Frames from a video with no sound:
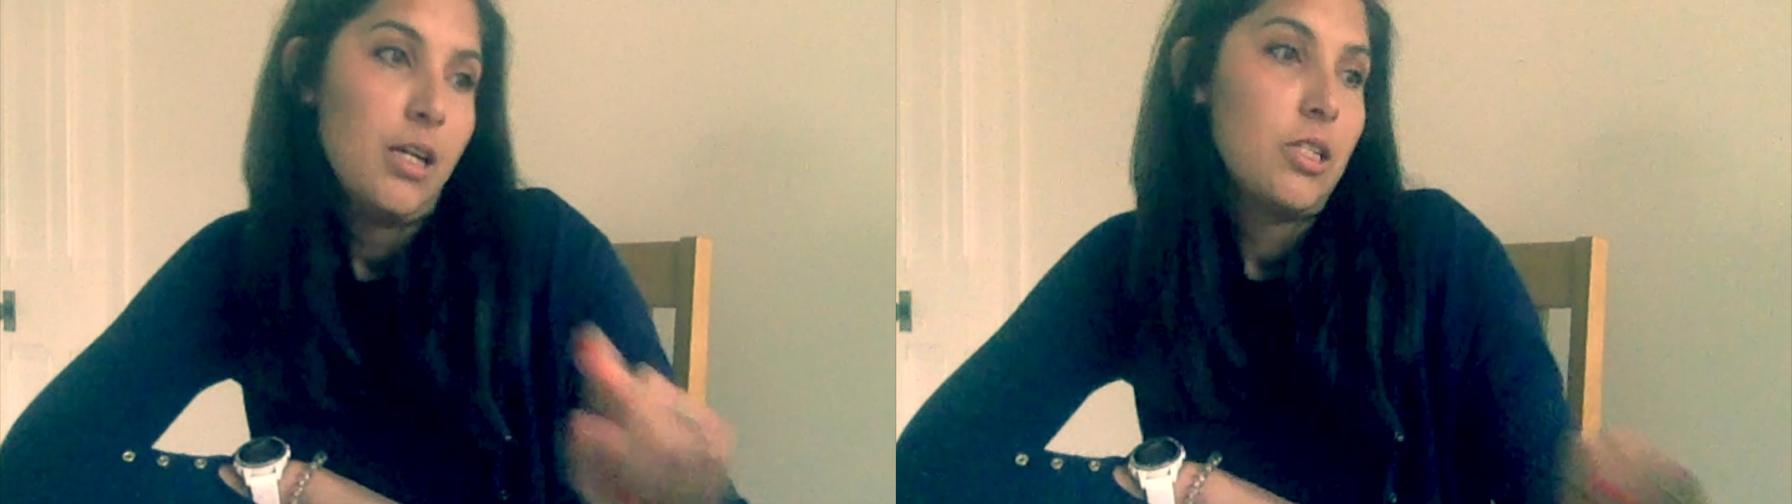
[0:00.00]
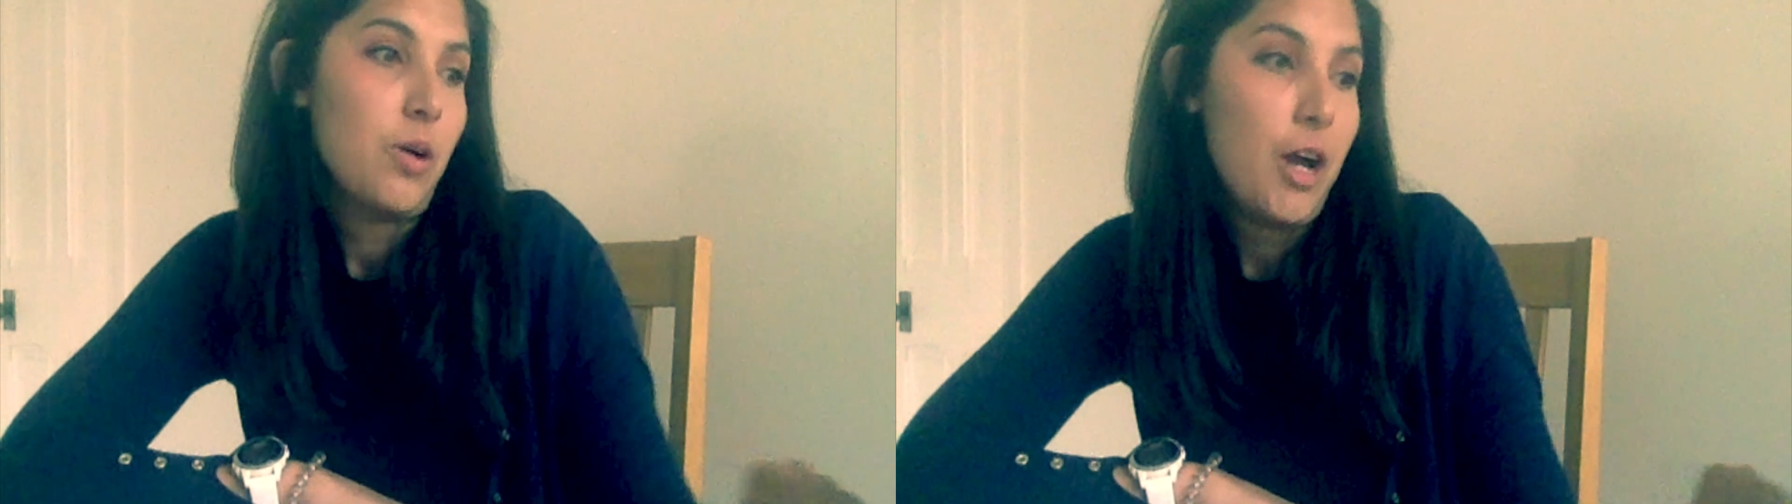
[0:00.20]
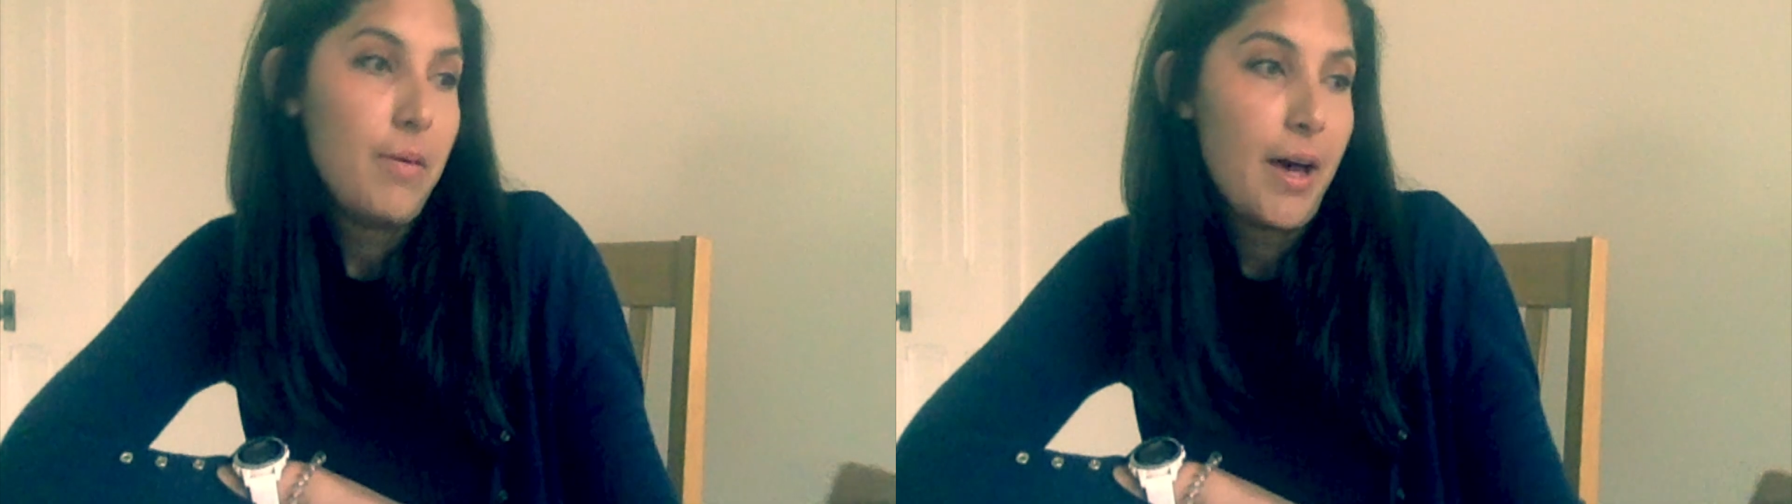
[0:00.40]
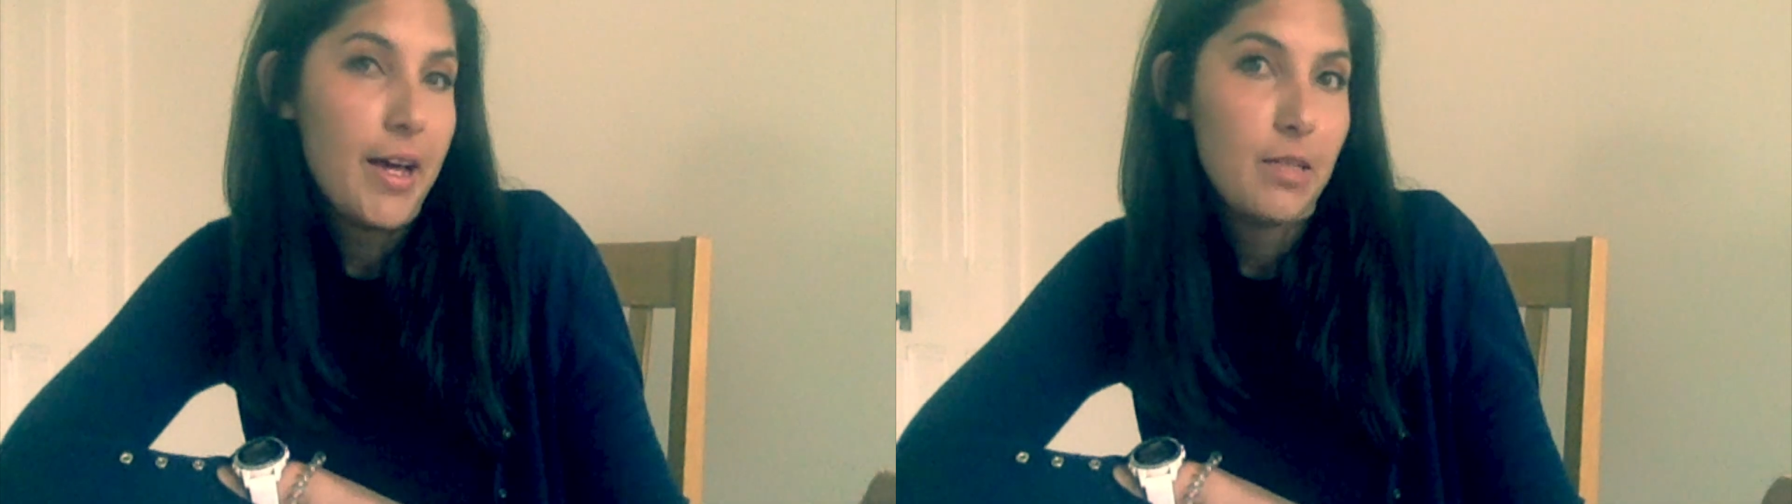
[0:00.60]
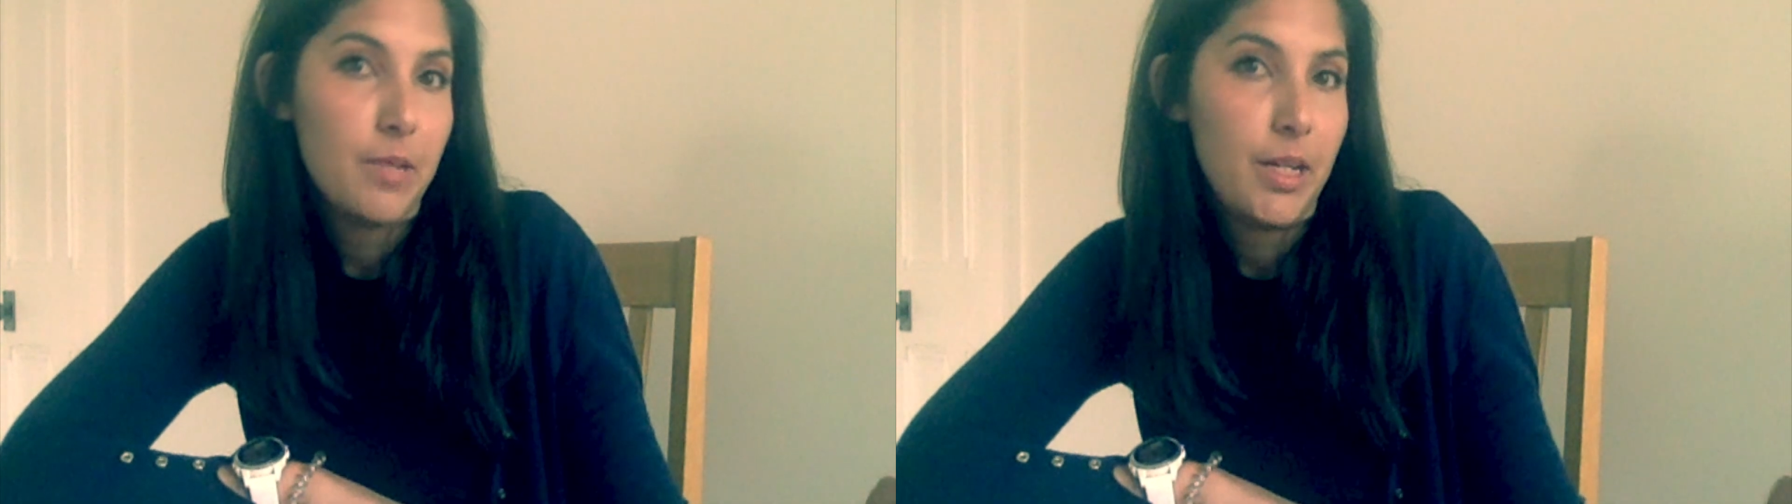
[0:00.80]
So I hope that
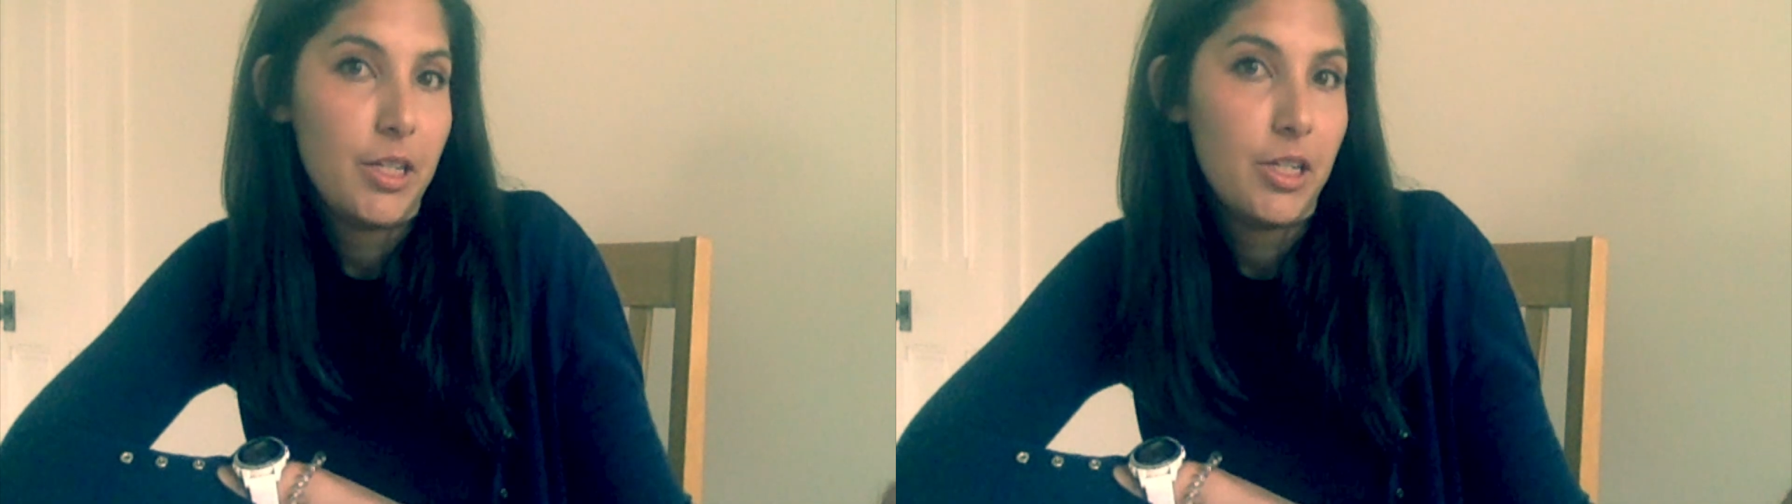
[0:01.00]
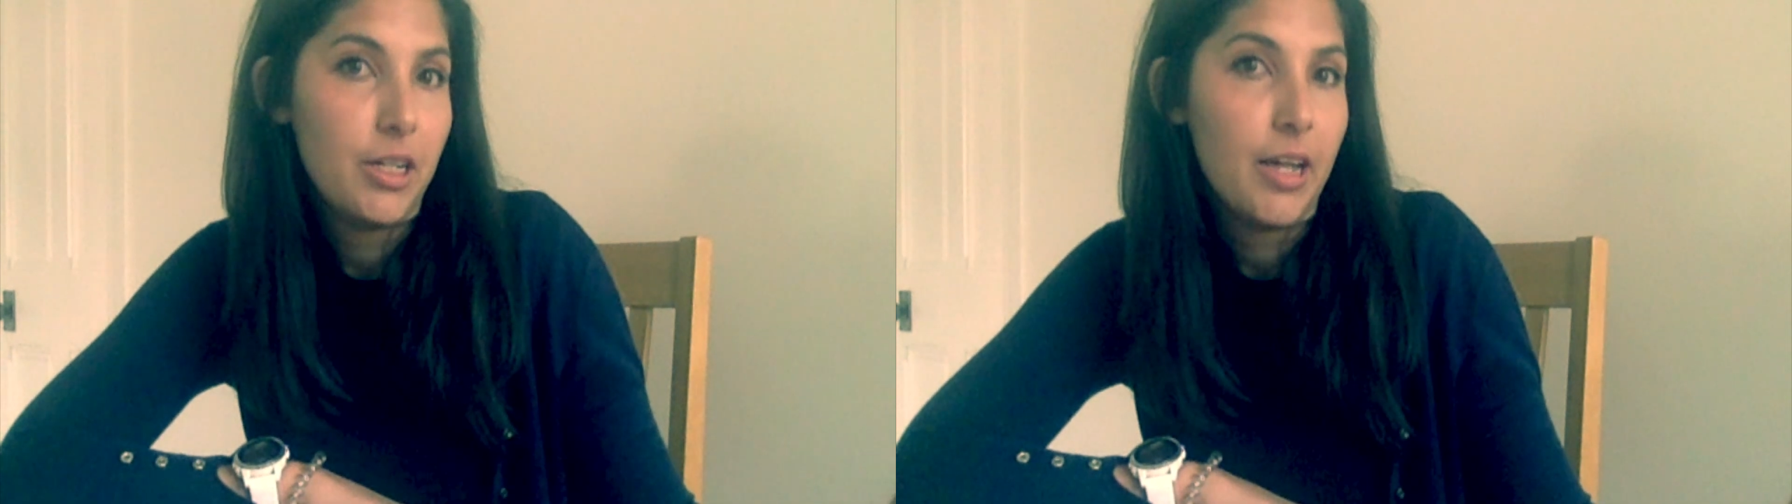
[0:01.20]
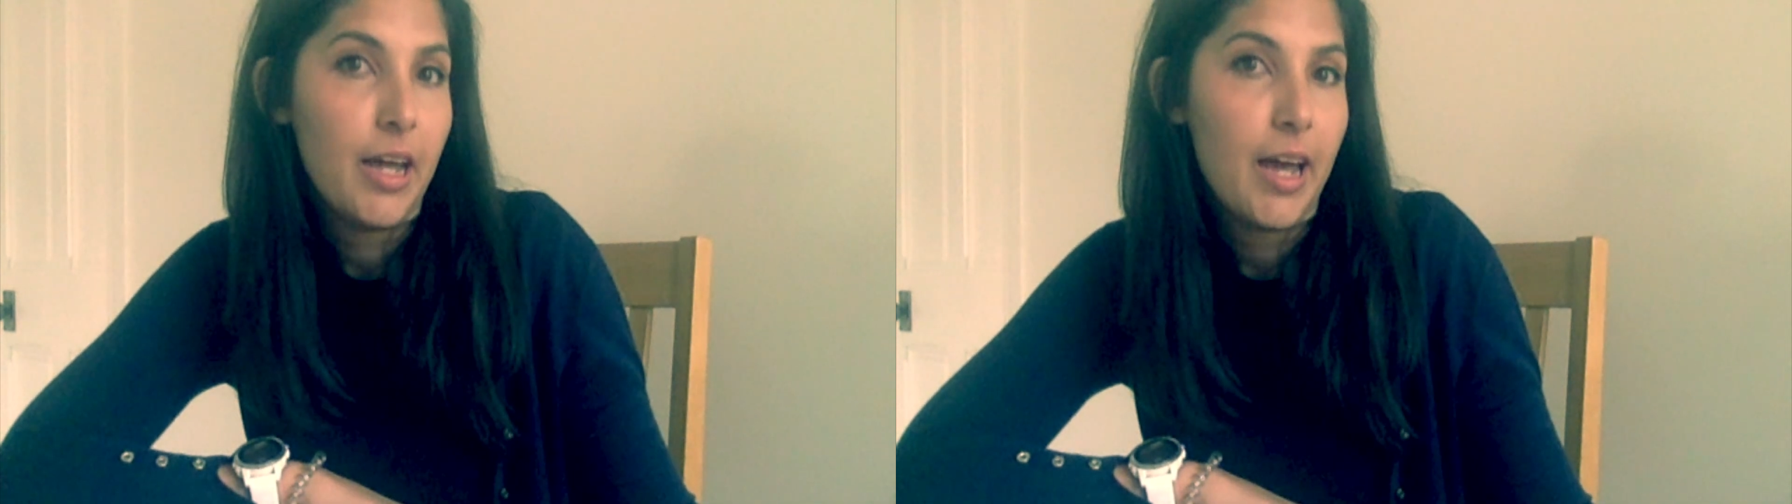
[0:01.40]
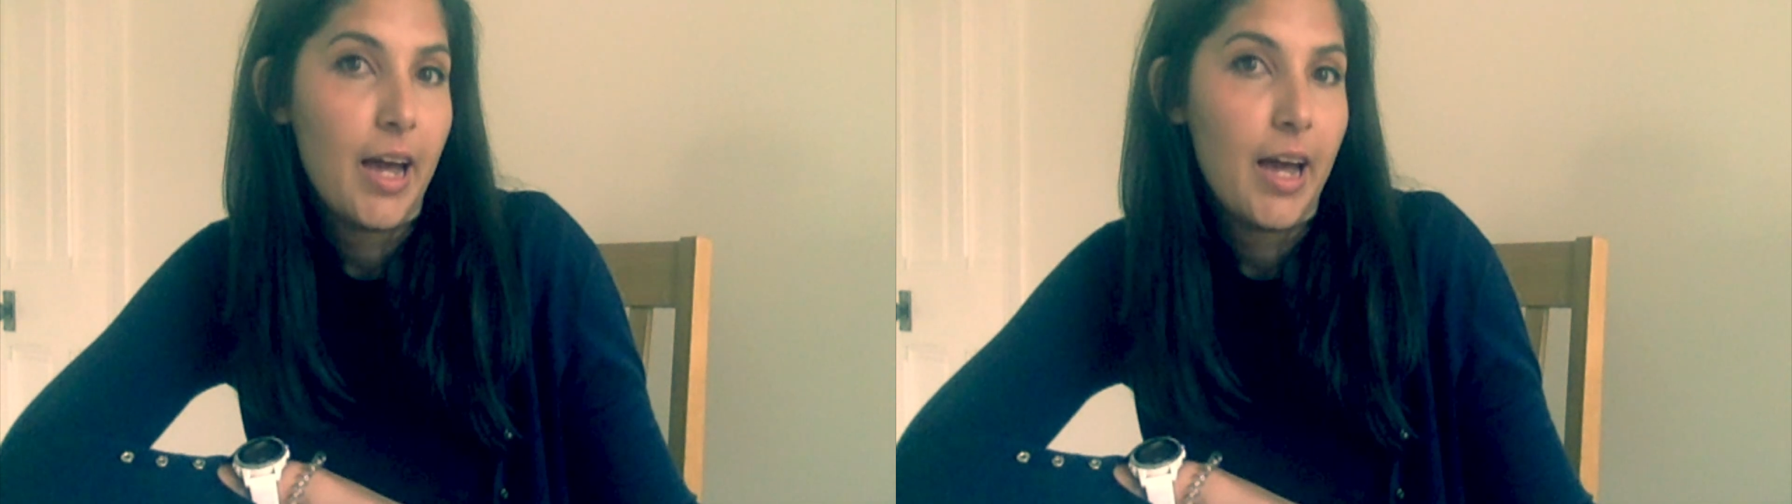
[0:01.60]
explanation